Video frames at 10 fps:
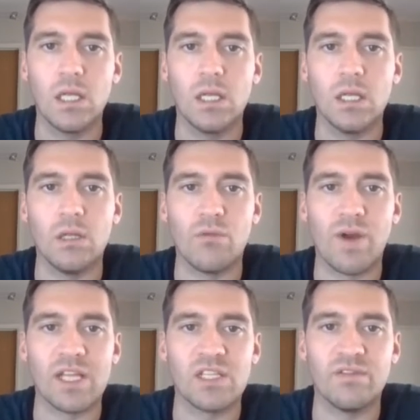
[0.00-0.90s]
the
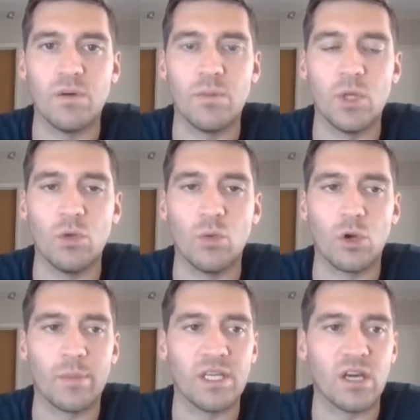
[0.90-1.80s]
rest of them, you want to
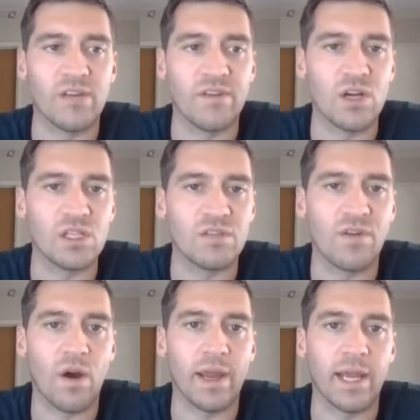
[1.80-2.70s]
be
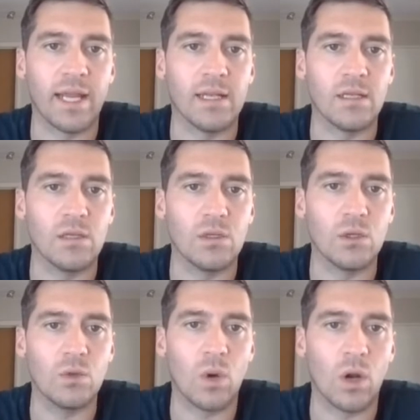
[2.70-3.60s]
diversifying in
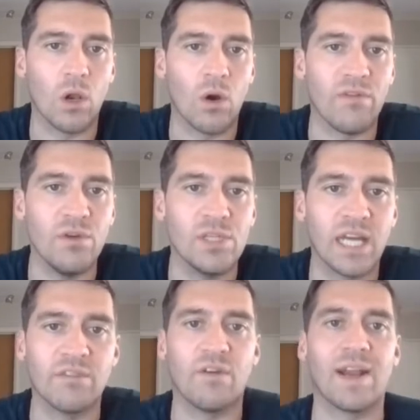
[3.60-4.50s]
quite a lot. If you
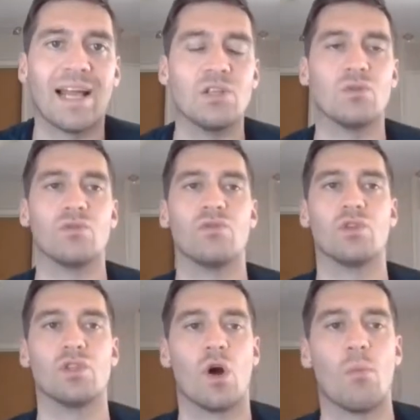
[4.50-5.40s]
take financials, for
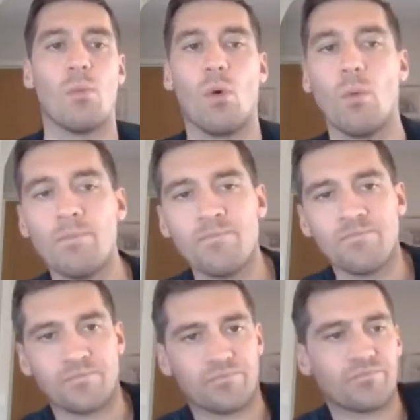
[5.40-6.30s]
example,
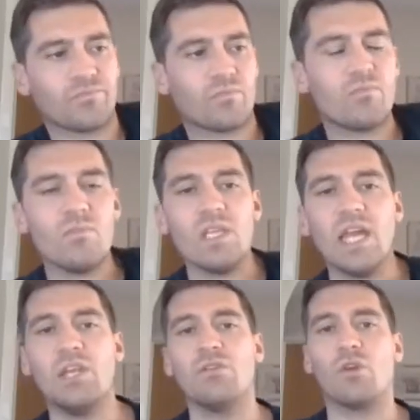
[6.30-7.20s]

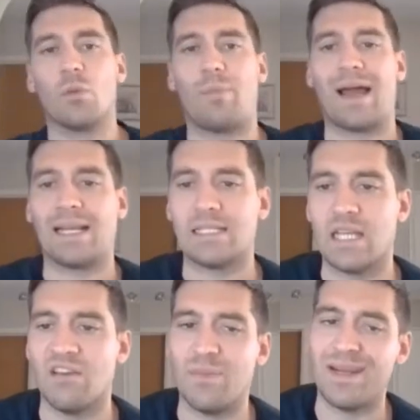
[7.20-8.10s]
and you've got the banks that
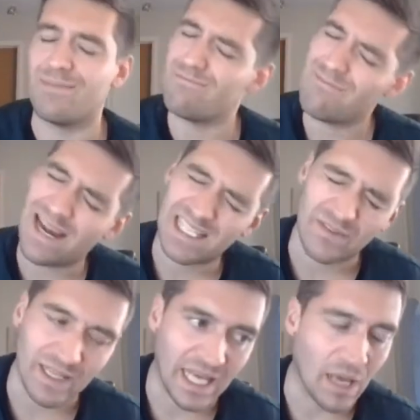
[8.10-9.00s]
have been
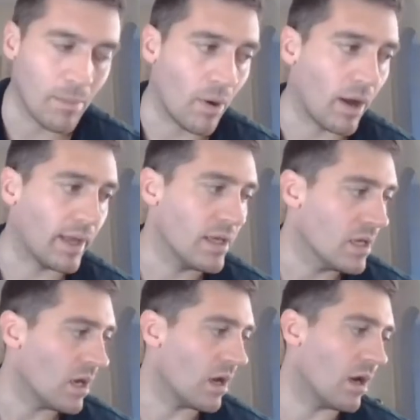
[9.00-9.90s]
massively hit by
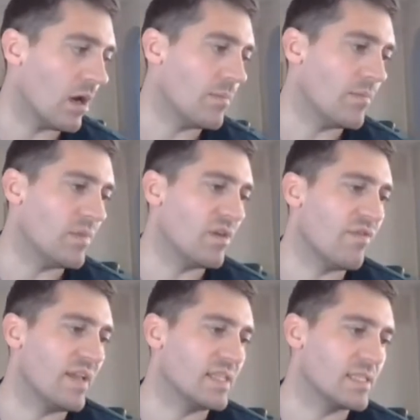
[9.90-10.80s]
the
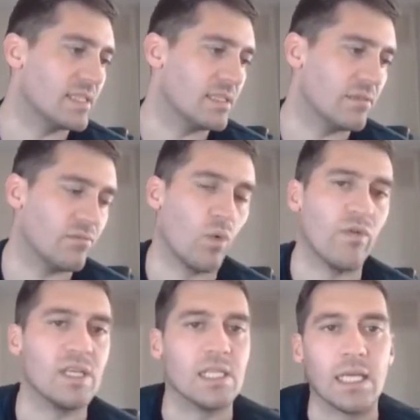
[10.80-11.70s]
events more
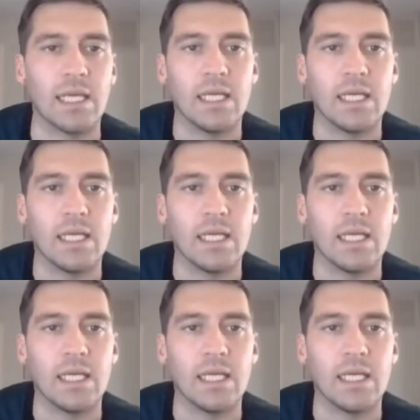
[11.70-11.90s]
recently,